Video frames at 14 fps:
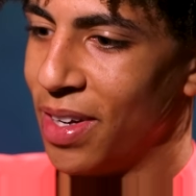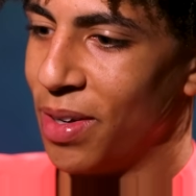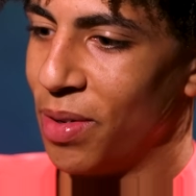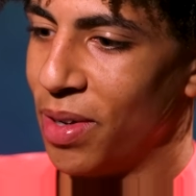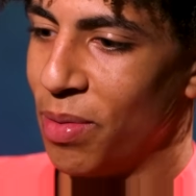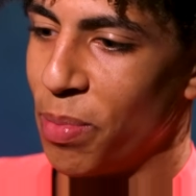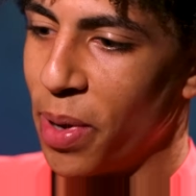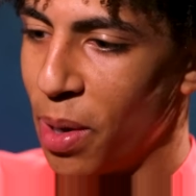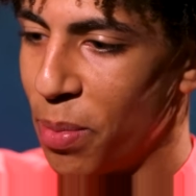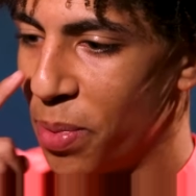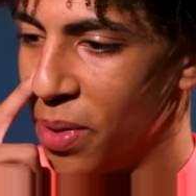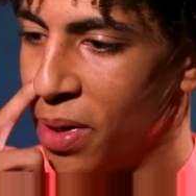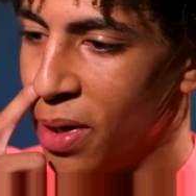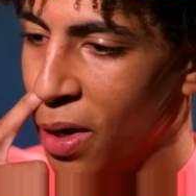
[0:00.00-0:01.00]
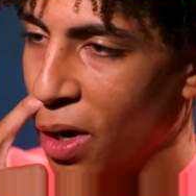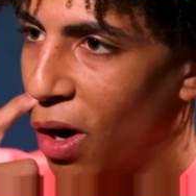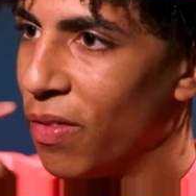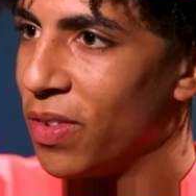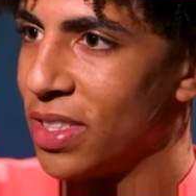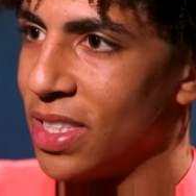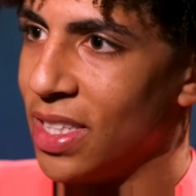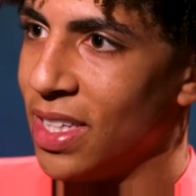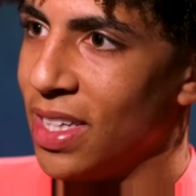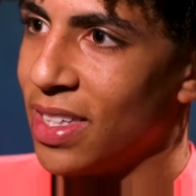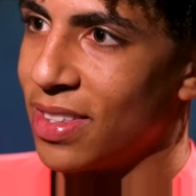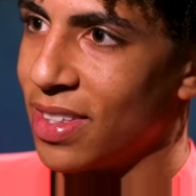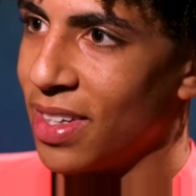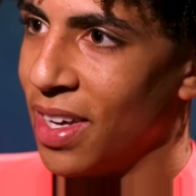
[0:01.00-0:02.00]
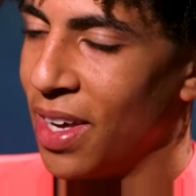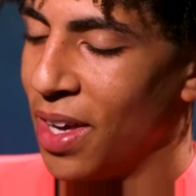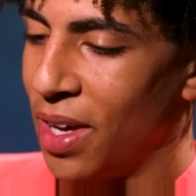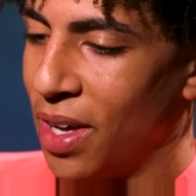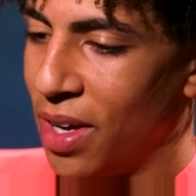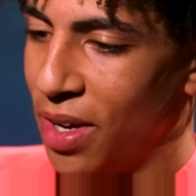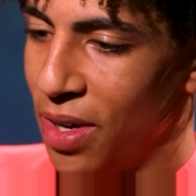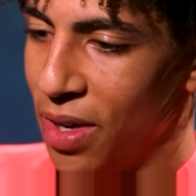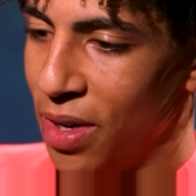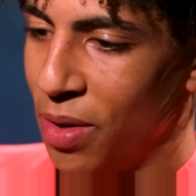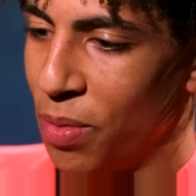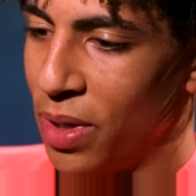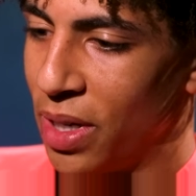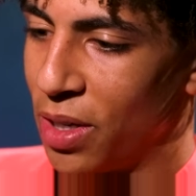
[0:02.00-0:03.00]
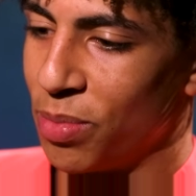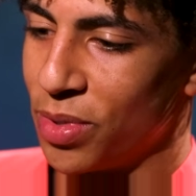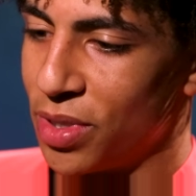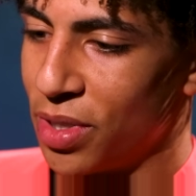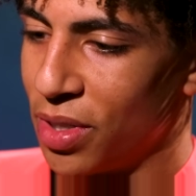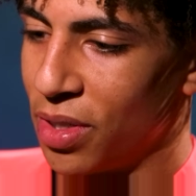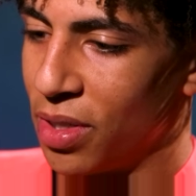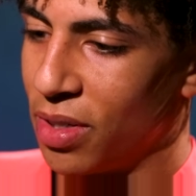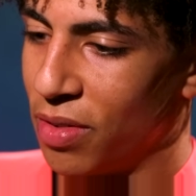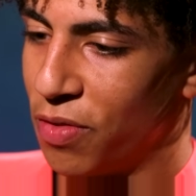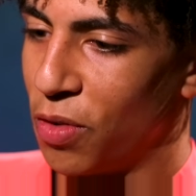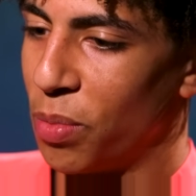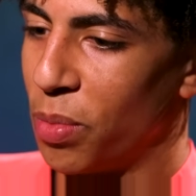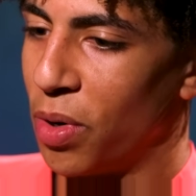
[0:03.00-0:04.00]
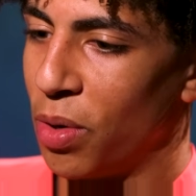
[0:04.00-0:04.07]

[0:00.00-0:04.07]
in Pep, and obviously he is when it comes to football.